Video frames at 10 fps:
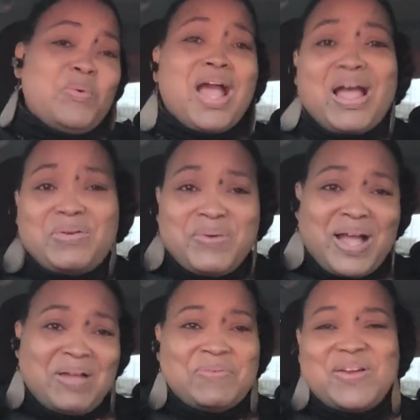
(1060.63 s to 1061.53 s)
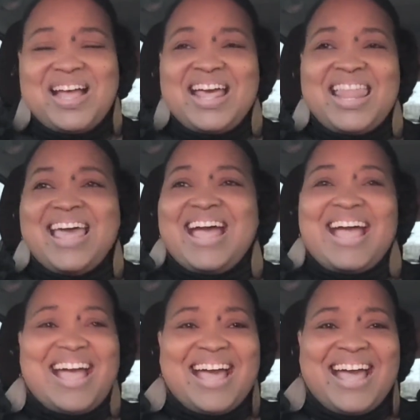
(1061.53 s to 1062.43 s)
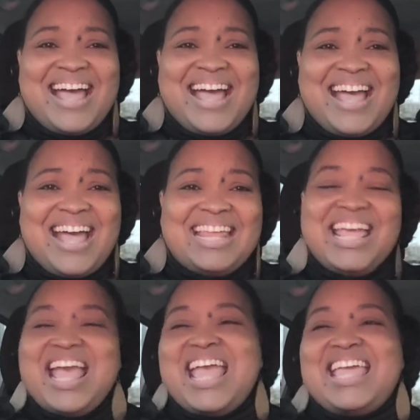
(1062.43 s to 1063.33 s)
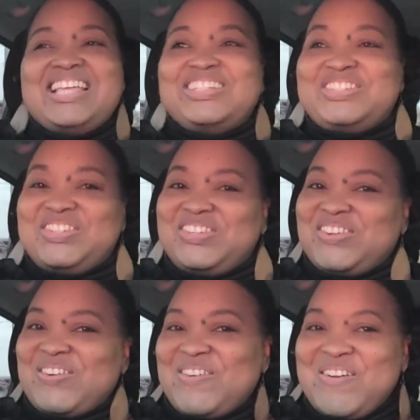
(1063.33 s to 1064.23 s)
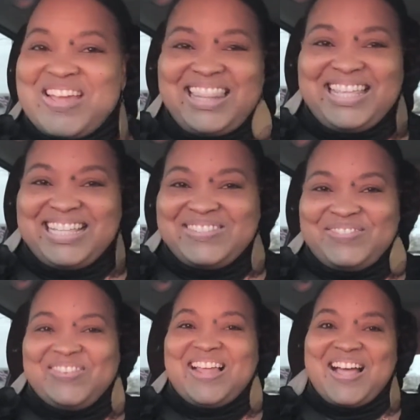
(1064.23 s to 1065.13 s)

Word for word: And why, why, why not? Enjoy this